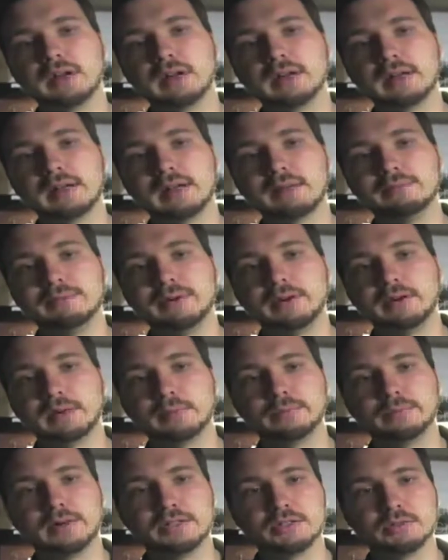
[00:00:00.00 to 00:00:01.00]
and I'm very
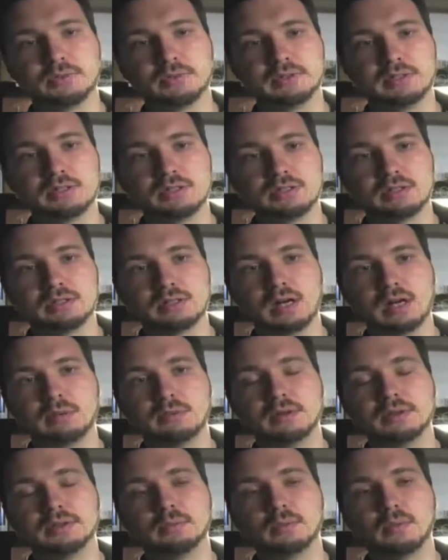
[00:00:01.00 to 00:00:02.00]
impressed with this
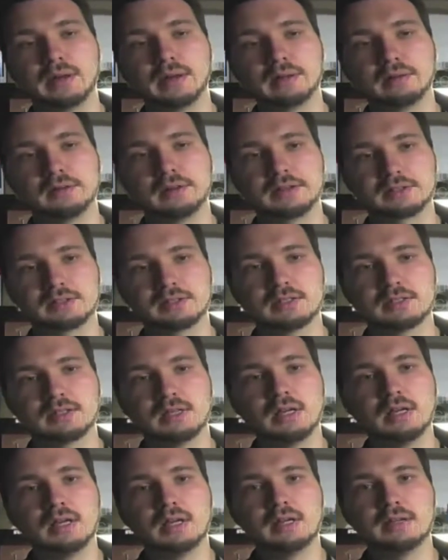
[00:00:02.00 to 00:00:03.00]
on the way it looks.
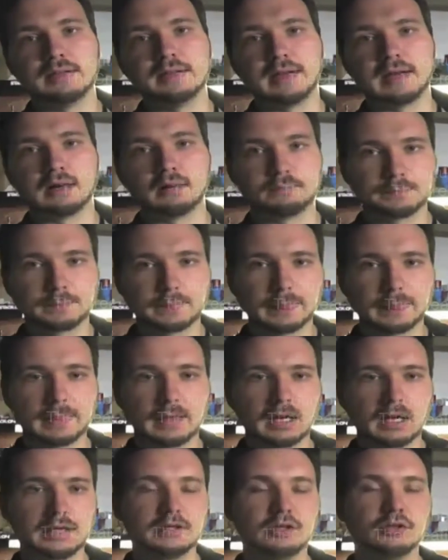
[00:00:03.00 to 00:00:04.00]
Now,
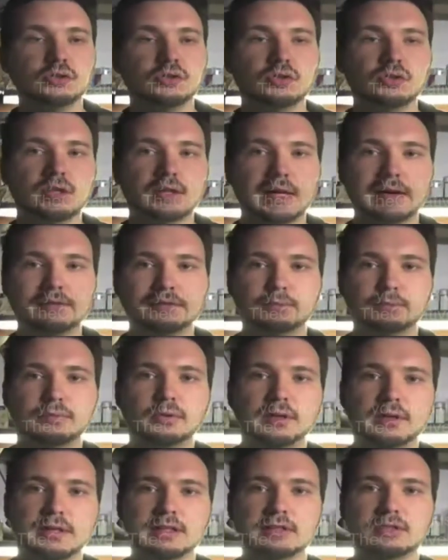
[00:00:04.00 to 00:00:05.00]
you do not have to
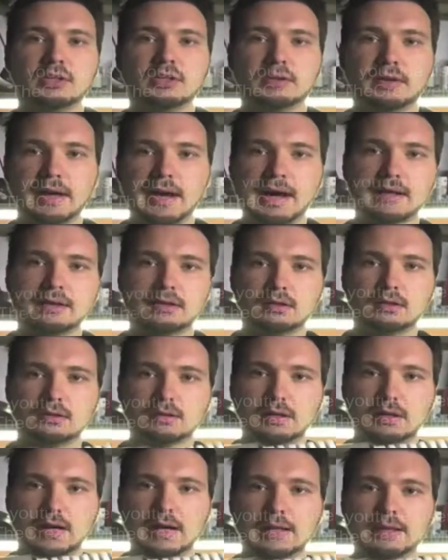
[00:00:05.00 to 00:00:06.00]
put it into your handle
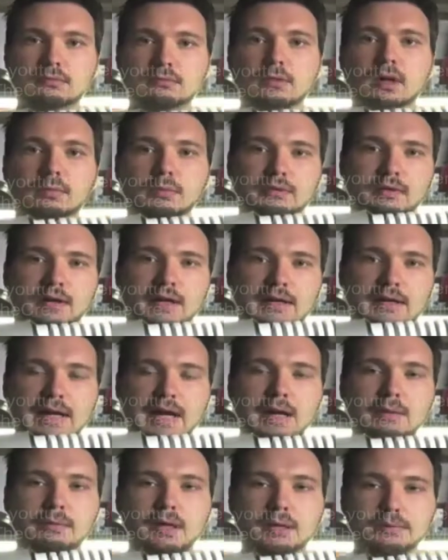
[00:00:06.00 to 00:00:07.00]
at the moment right
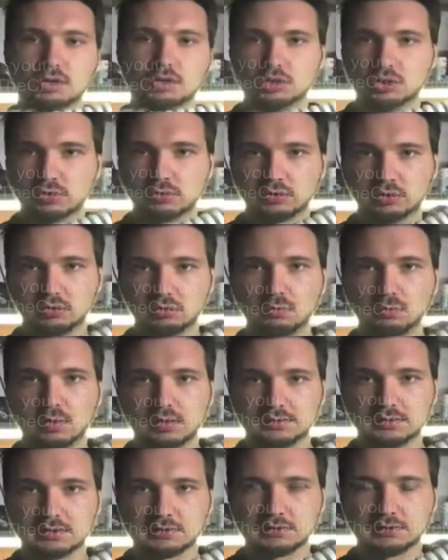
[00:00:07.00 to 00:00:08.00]
now, but I'm just showing you
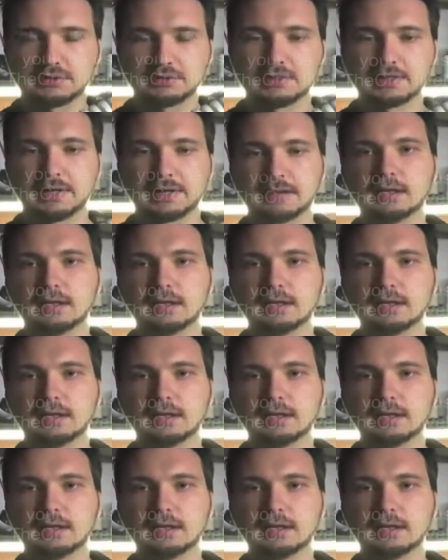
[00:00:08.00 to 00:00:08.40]
what this looks like.